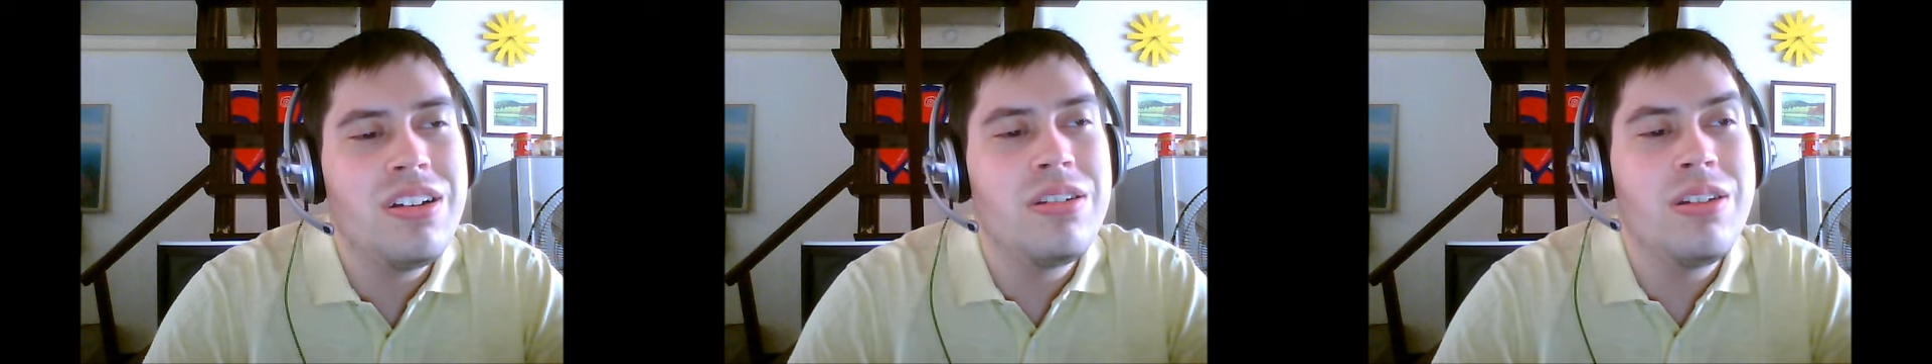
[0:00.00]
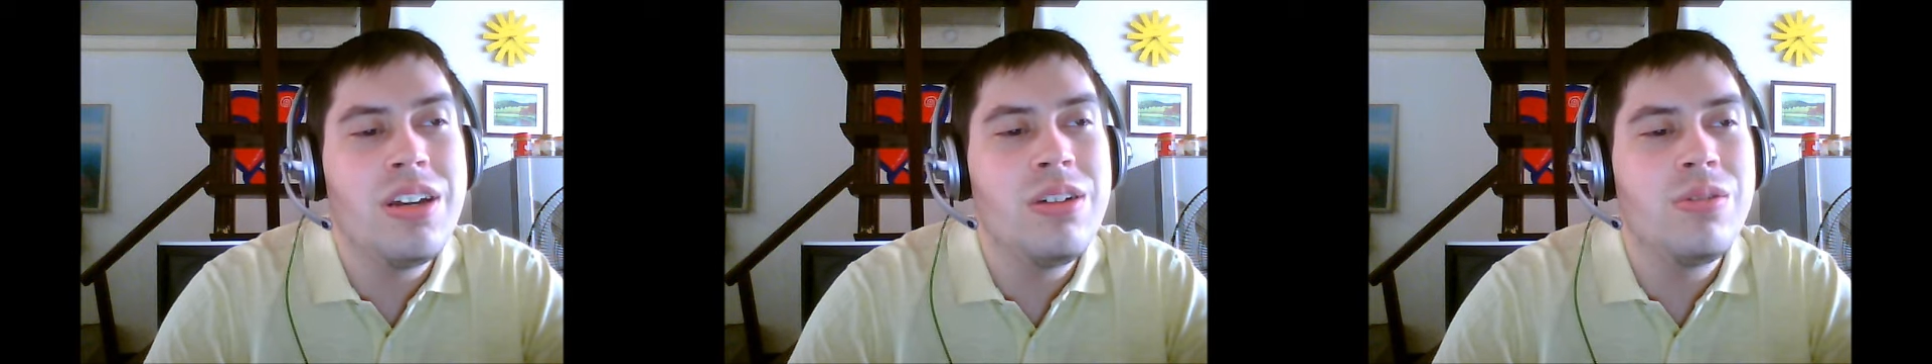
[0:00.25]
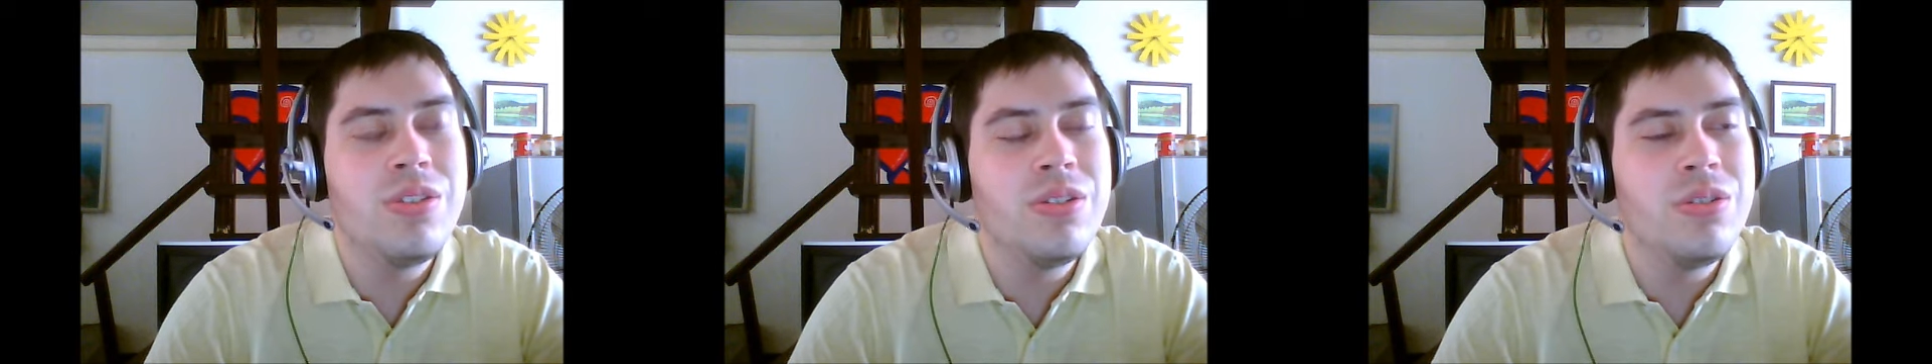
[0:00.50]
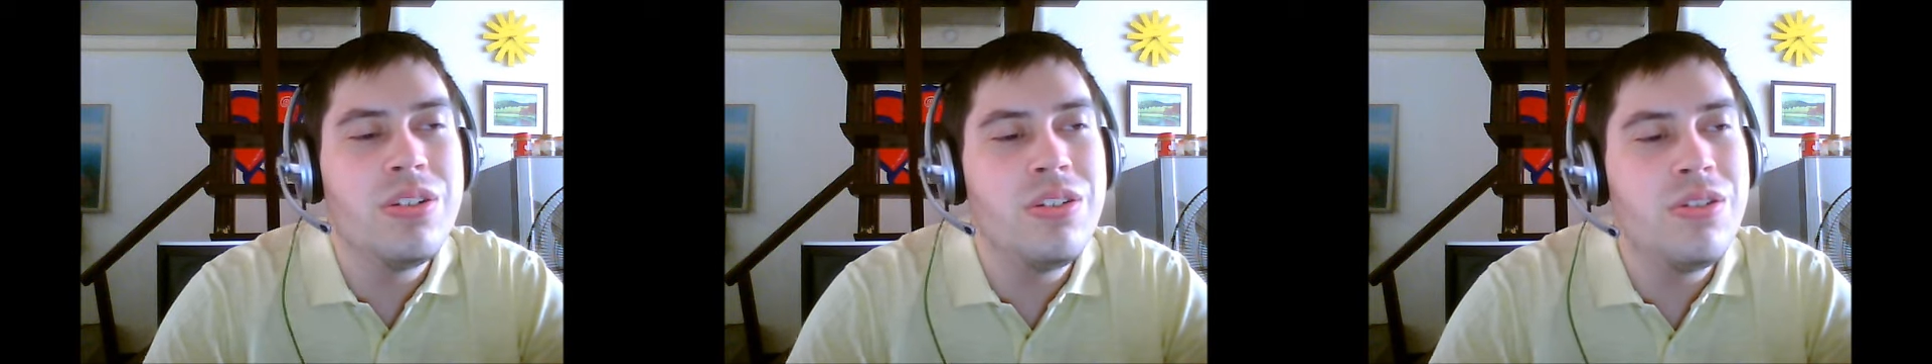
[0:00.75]
now
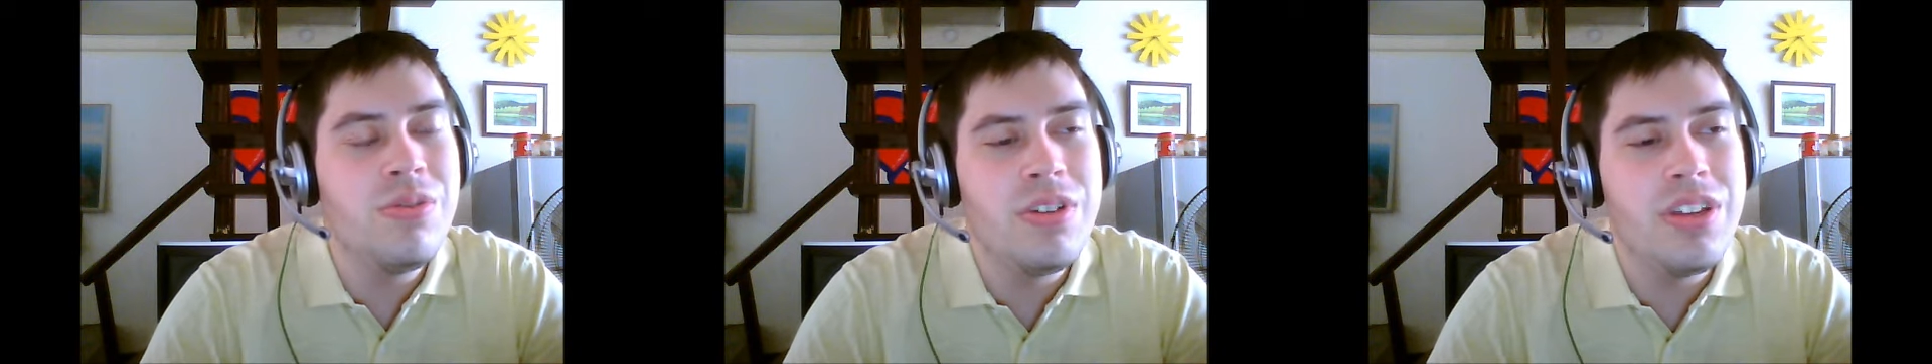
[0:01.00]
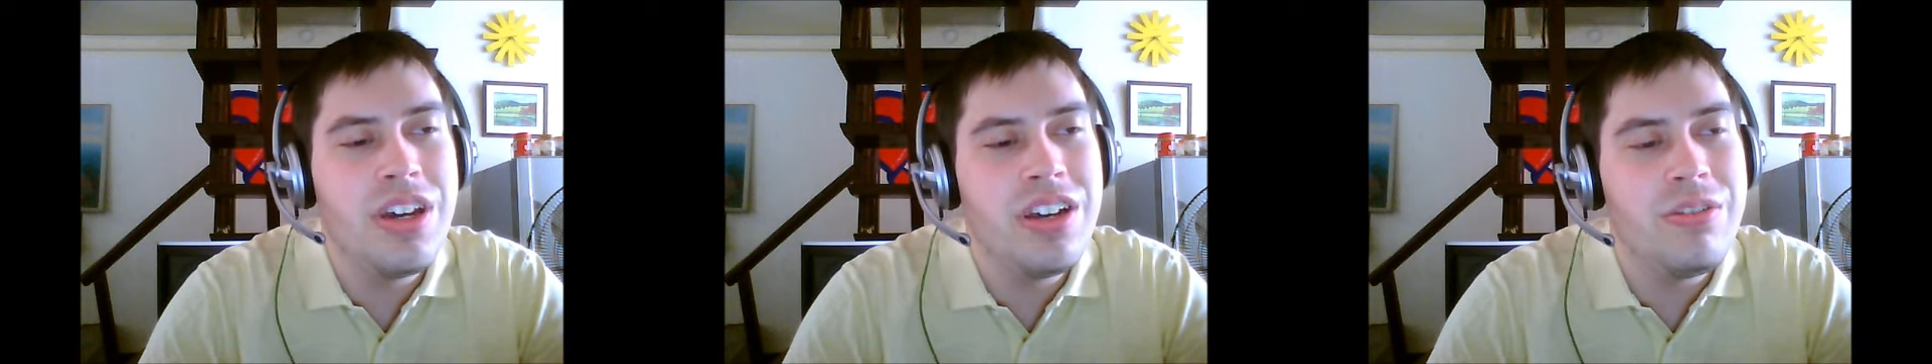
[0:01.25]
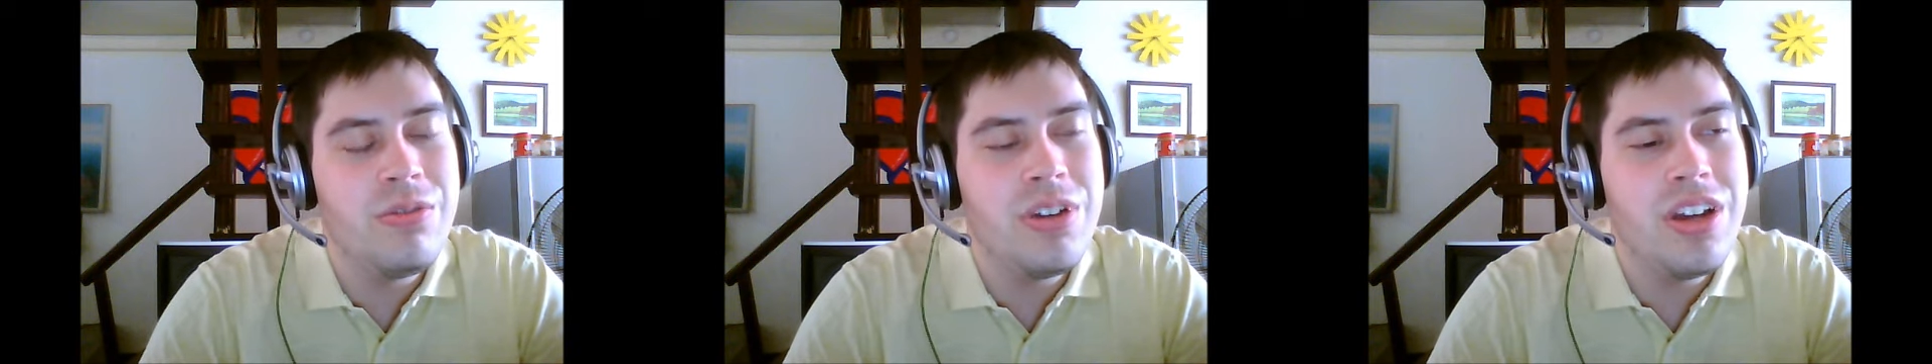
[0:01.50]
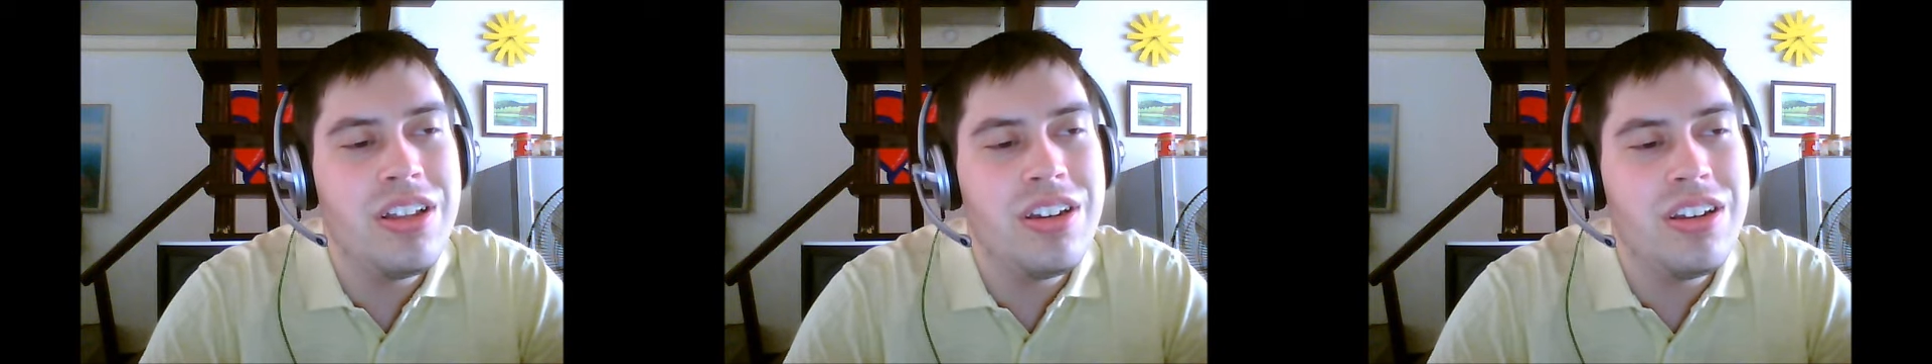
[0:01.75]
turned into
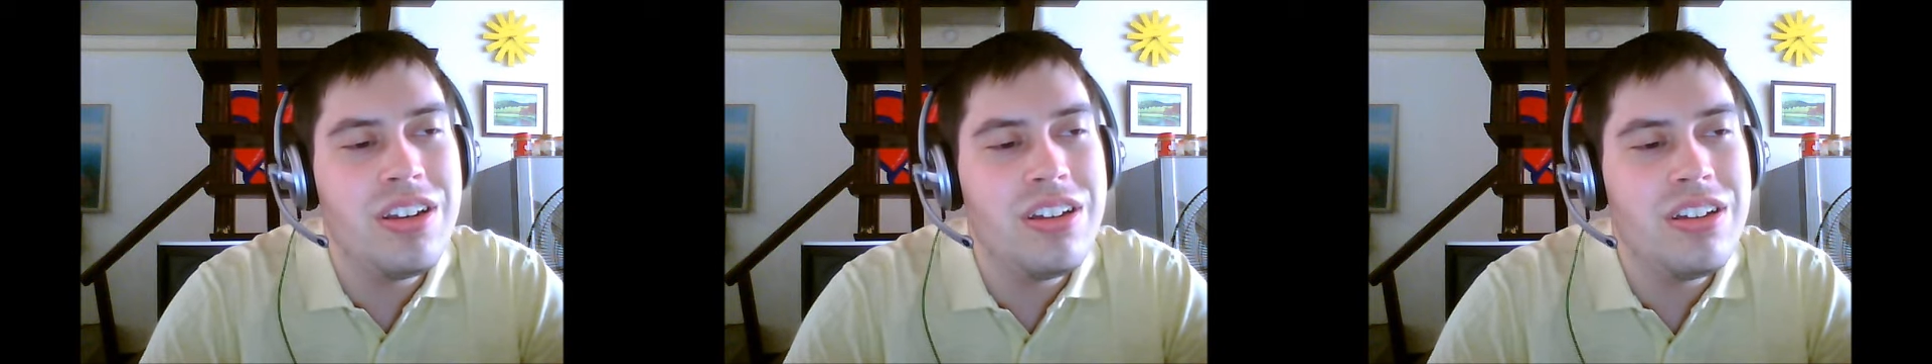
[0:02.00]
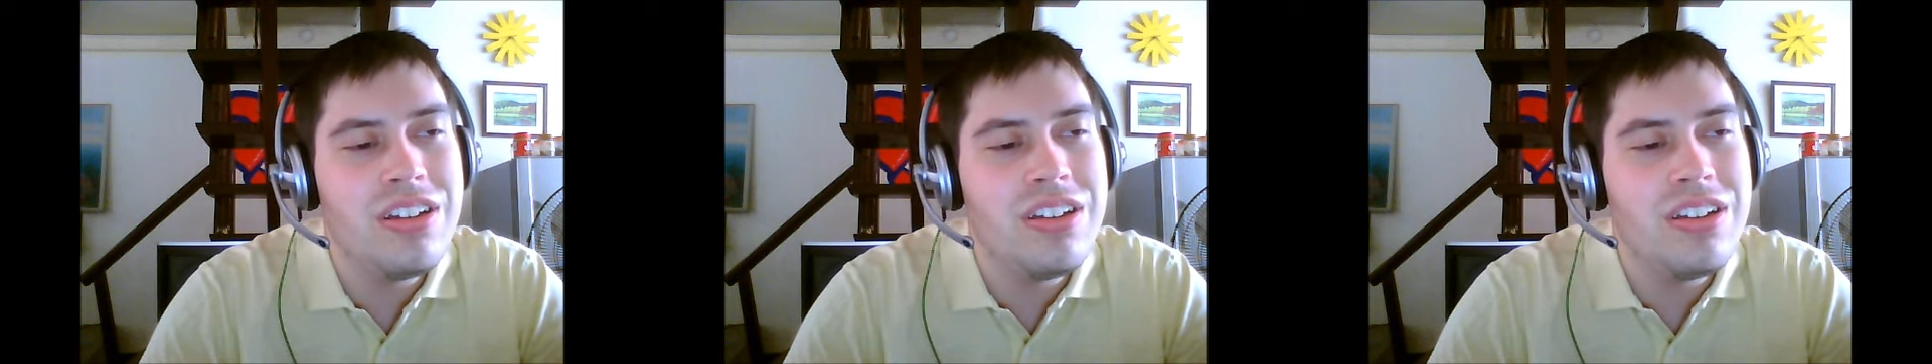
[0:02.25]
reality.